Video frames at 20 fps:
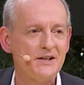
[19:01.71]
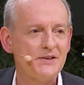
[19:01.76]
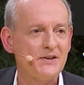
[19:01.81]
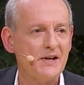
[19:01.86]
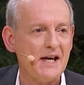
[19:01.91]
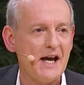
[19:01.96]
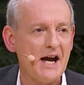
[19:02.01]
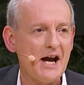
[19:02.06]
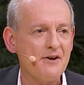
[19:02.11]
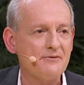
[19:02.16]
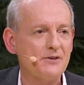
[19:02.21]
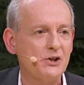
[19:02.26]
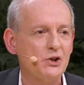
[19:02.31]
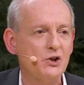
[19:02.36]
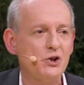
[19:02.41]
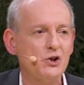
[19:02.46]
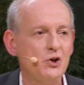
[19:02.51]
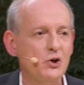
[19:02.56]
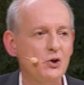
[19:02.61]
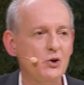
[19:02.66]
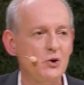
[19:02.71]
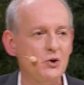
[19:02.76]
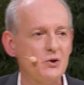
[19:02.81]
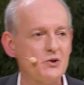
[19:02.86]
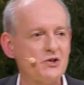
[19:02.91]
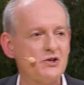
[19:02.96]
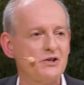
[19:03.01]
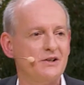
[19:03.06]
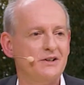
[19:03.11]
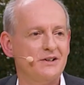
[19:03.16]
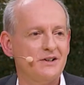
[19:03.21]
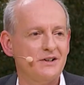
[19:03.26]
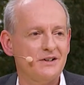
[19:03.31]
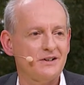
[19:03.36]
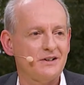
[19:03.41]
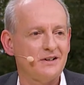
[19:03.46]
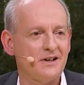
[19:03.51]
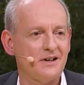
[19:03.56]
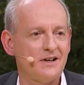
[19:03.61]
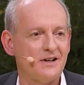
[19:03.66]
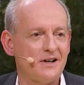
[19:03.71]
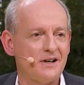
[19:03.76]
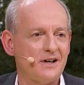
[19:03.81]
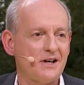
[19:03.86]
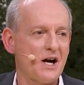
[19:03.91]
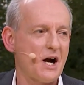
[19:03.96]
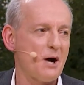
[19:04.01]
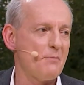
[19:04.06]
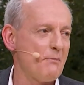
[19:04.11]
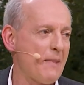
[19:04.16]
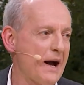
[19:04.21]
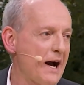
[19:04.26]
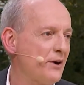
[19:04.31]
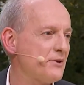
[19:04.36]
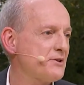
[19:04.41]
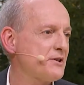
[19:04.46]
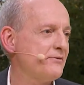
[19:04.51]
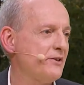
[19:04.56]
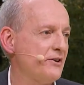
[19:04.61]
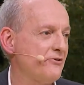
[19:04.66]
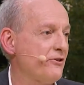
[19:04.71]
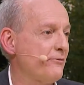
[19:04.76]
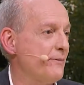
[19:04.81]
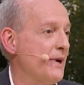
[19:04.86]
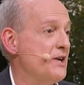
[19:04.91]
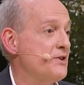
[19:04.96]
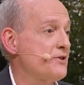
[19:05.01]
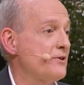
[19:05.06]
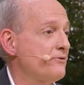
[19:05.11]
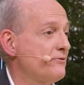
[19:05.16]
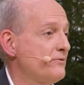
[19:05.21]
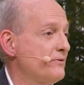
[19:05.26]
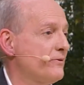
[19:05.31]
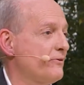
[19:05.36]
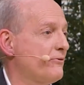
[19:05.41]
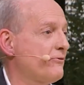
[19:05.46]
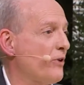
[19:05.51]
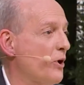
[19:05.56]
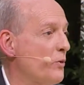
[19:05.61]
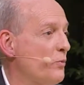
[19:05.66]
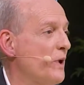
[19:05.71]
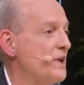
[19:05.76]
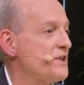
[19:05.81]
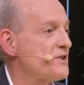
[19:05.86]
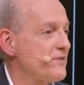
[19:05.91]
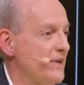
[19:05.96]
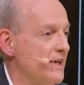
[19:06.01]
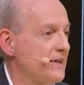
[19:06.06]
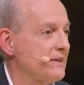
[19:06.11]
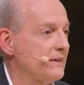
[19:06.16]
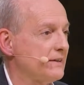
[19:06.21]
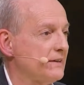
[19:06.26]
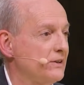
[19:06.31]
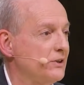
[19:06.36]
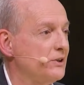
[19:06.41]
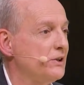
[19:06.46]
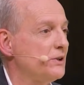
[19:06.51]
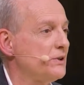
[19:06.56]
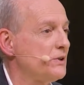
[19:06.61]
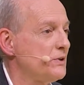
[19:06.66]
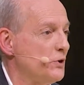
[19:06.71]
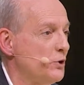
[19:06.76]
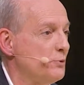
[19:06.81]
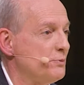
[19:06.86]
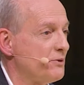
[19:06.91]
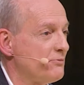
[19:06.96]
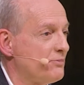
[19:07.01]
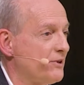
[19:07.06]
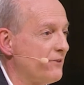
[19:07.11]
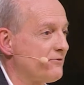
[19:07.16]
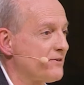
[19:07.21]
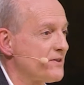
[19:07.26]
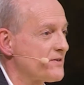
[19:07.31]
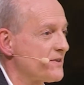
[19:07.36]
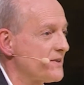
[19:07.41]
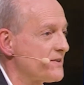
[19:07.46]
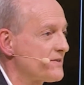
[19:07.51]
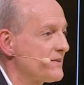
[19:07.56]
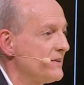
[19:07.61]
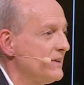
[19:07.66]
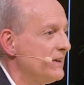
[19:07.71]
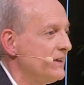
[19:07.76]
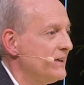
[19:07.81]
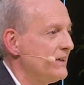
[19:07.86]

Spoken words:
they have a huge amount of information from which they can learn human preferences.